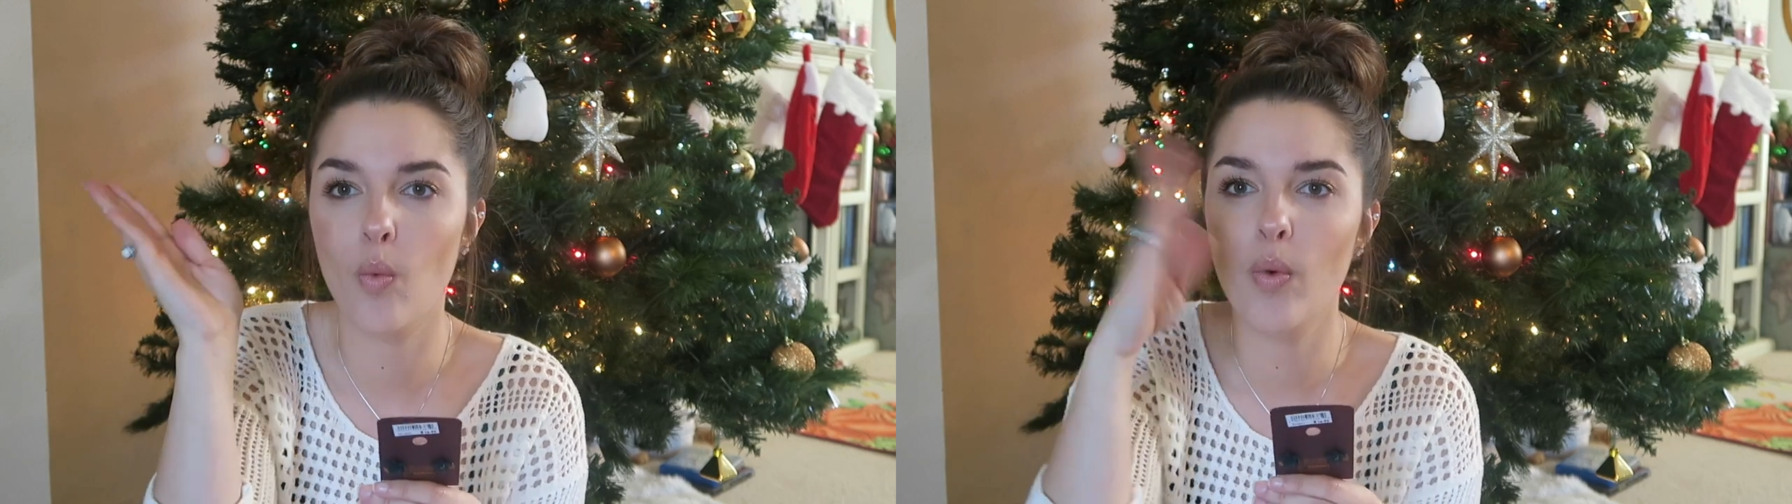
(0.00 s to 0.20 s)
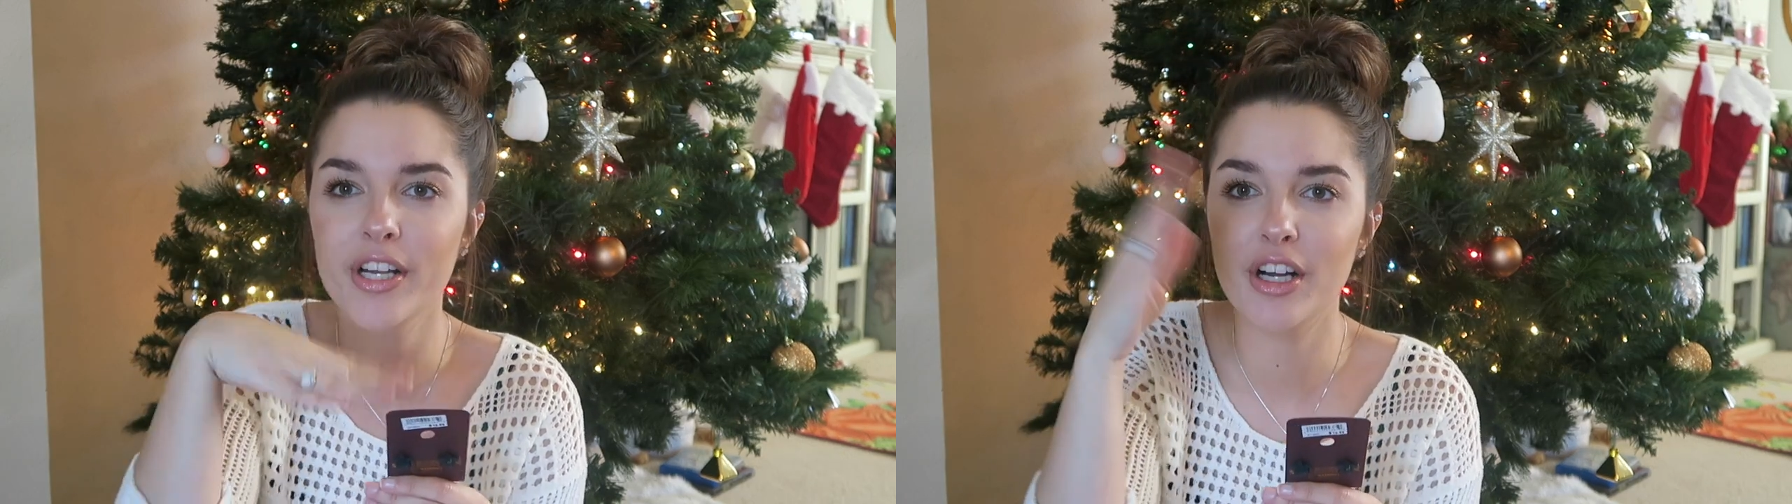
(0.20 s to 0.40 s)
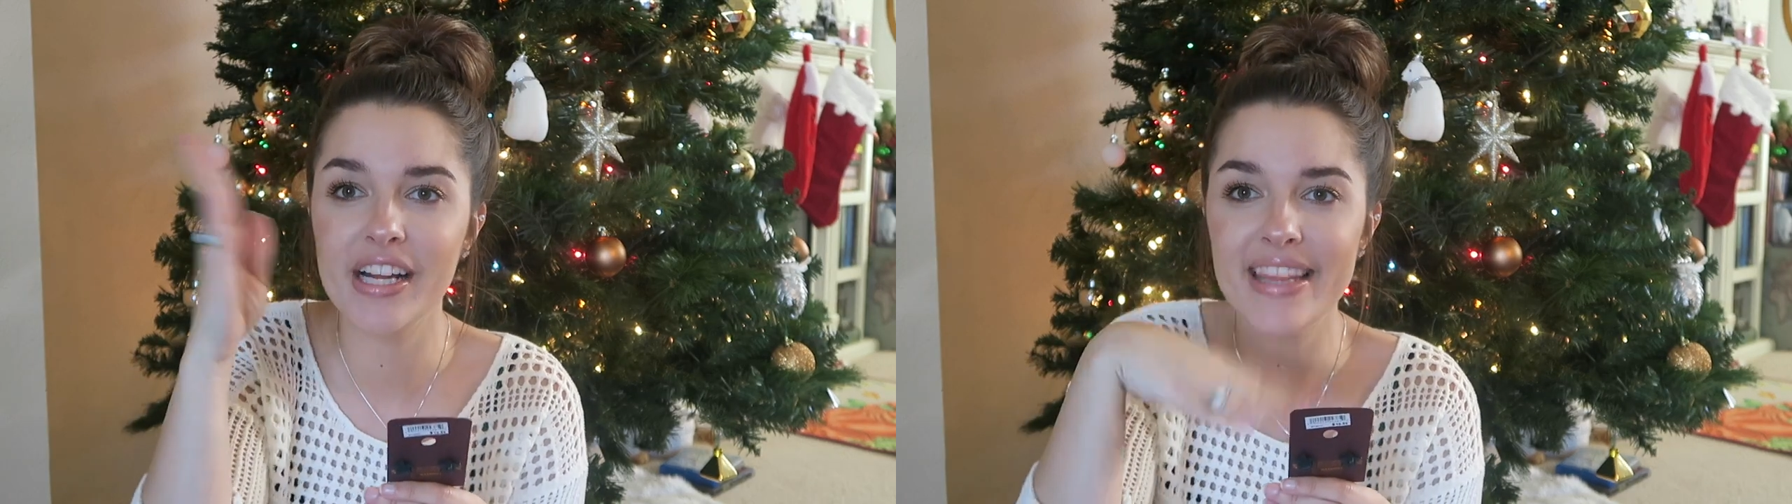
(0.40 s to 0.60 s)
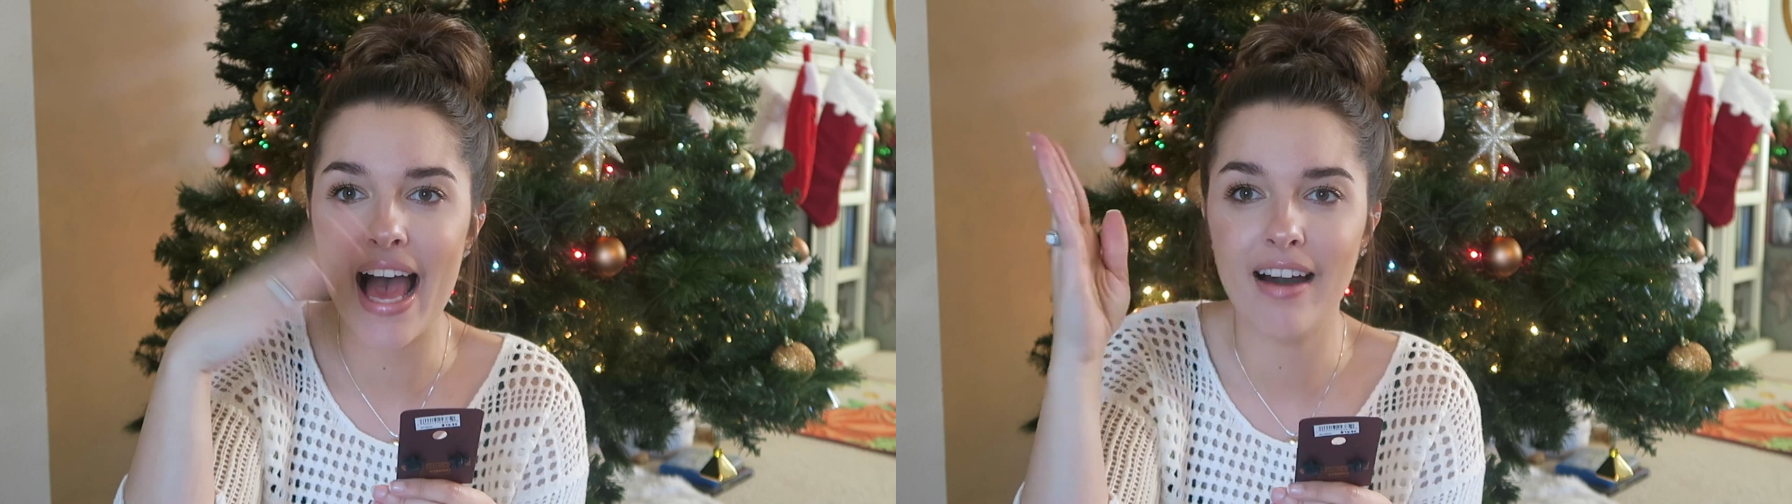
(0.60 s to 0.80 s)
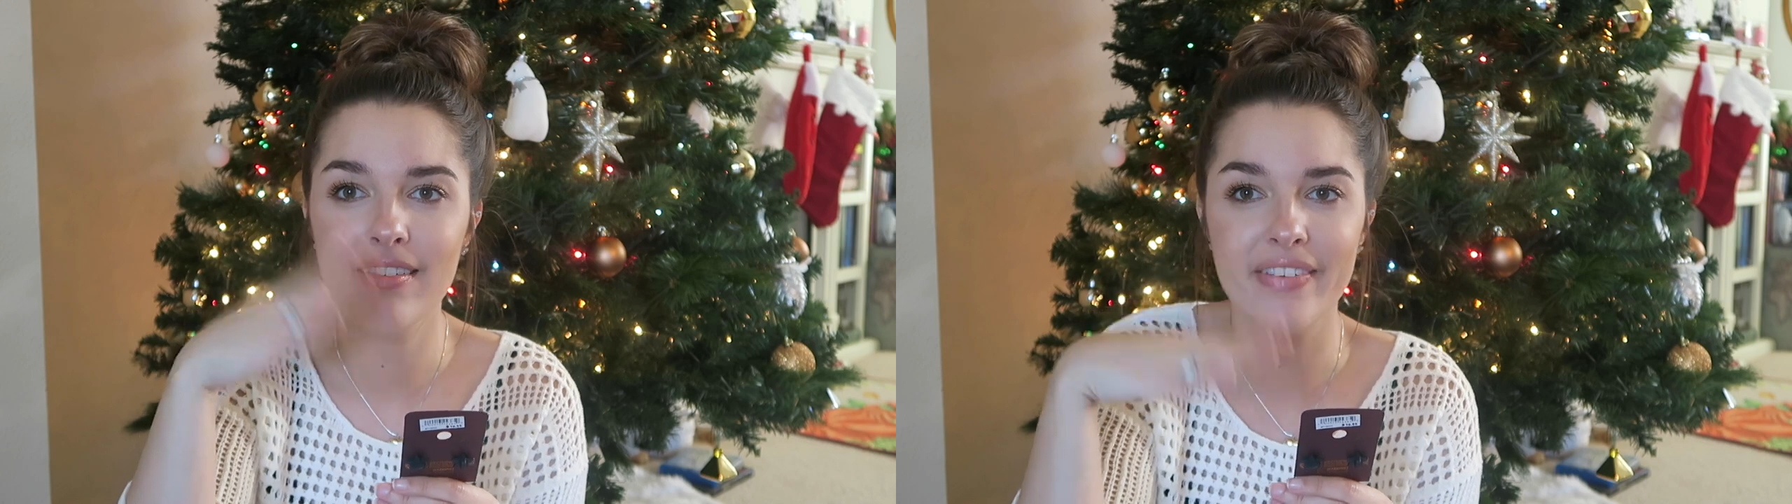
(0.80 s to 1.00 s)
when you're in
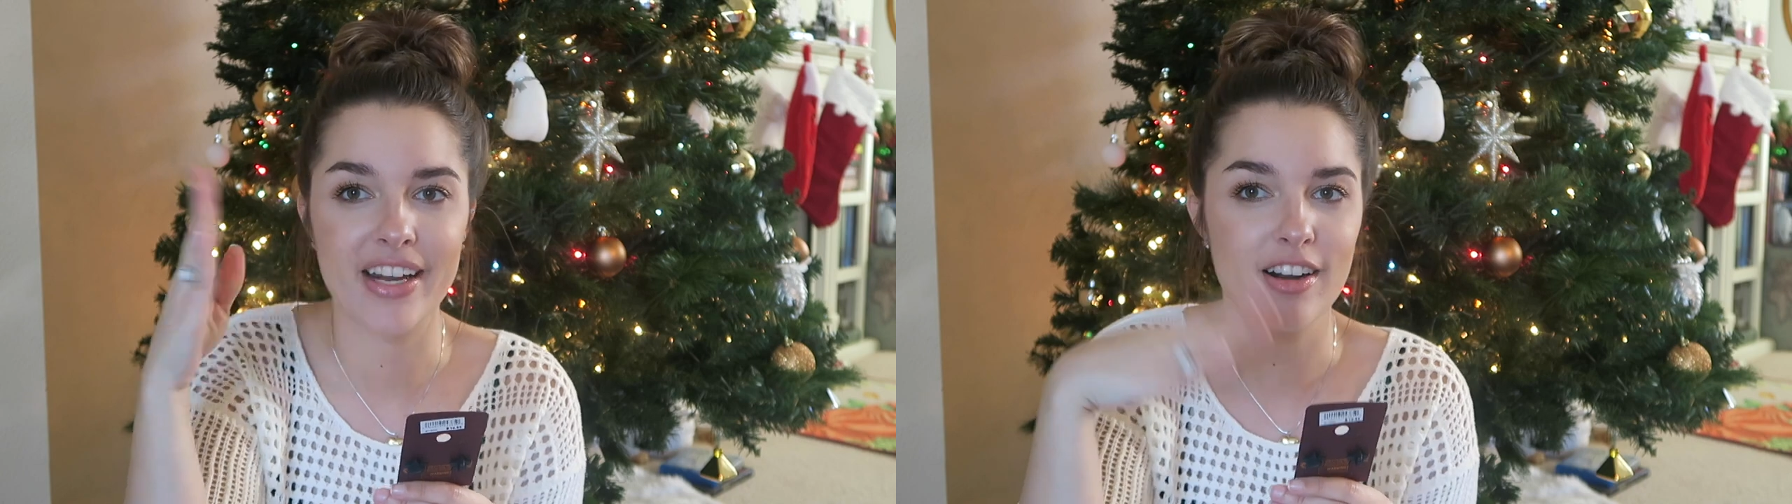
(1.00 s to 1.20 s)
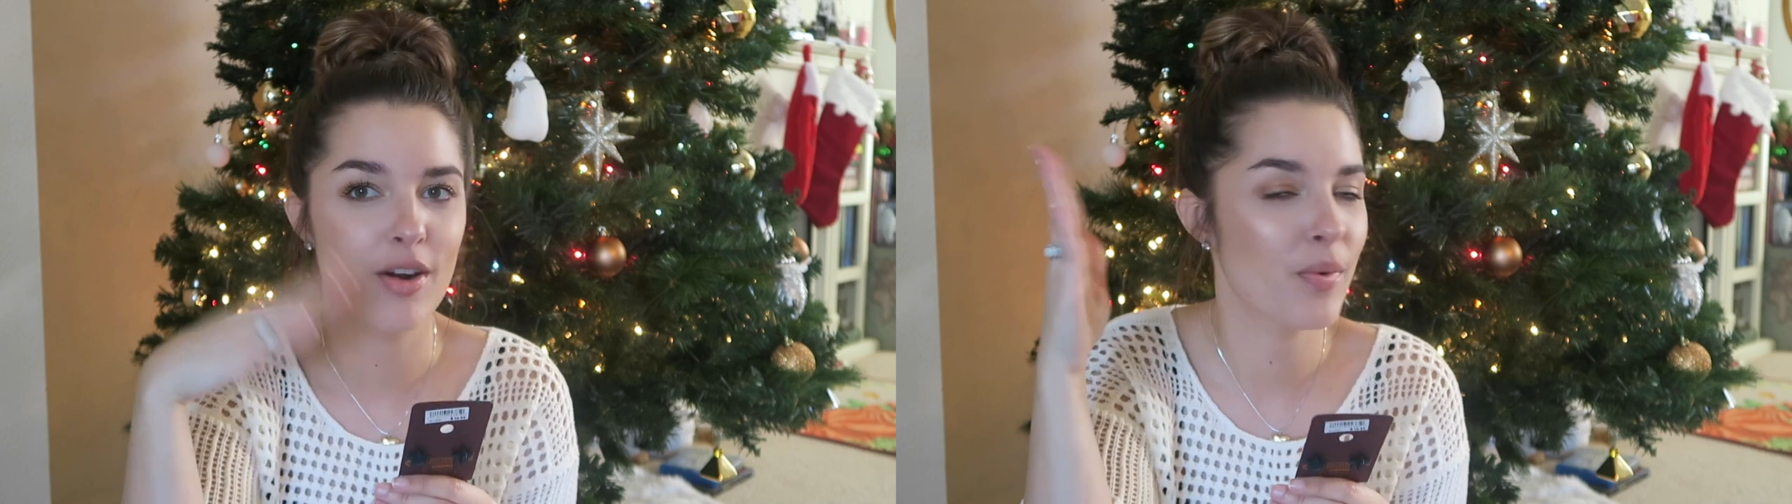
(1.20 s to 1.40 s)
the elevator.